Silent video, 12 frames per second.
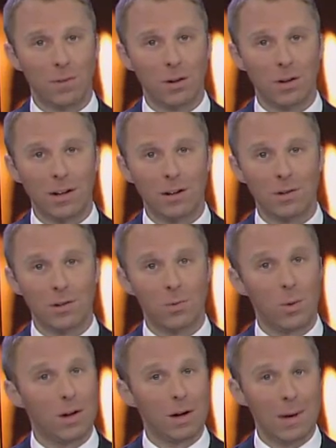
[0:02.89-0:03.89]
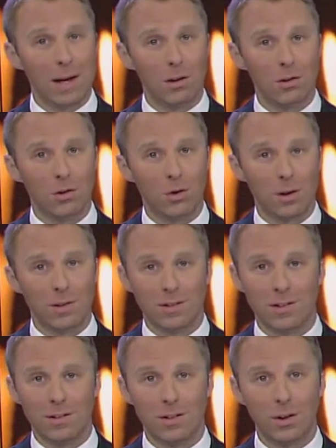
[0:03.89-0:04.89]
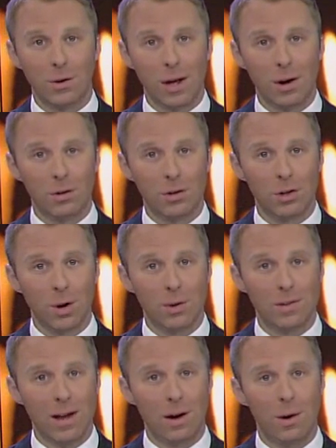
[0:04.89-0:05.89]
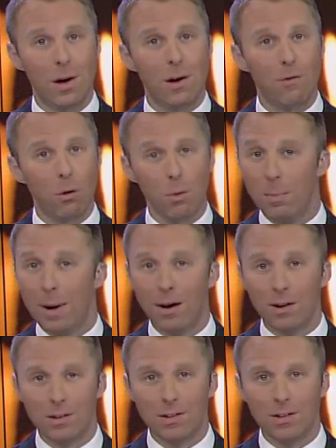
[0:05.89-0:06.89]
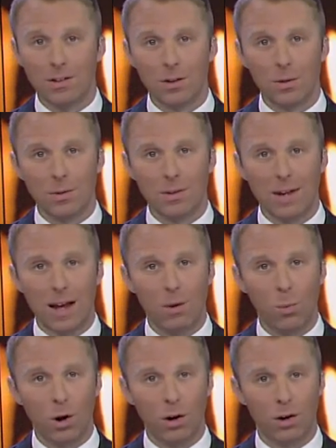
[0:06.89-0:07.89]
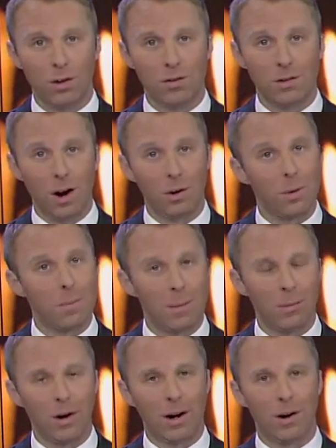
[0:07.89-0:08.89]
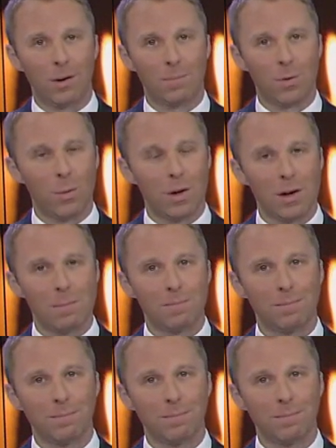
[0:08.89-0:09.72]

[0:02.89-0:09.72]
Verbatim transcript: 13 News' William Ingalls joins us in studio to show us how former parents, students, and workers are remembering her. William?